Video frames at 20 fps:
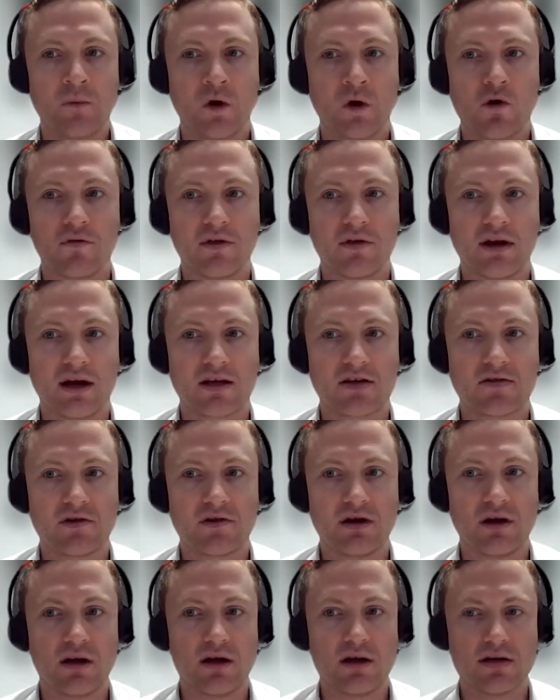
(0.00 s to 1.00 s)
over the next
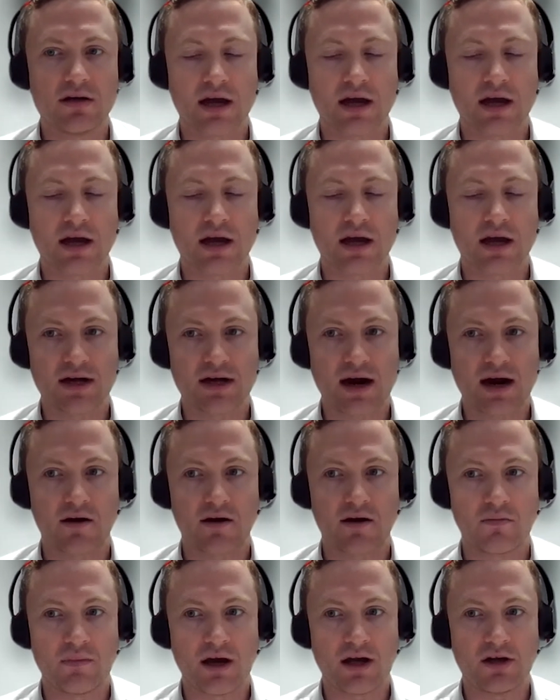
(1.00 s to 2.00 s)
few years and other
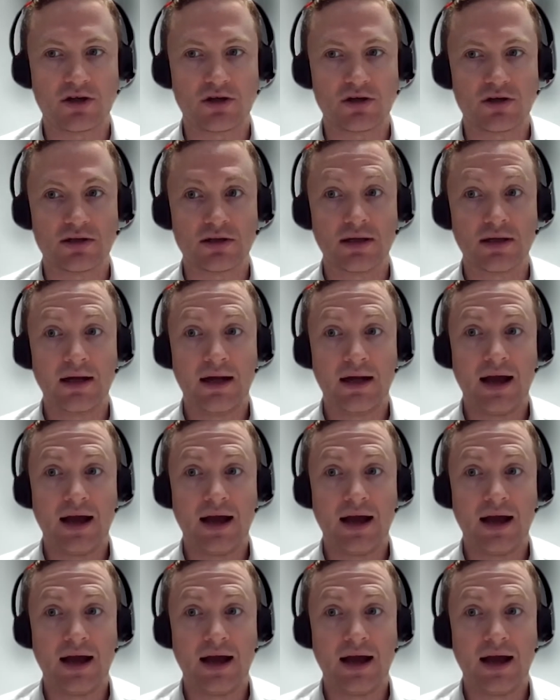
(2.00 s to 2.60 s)
targeted measures,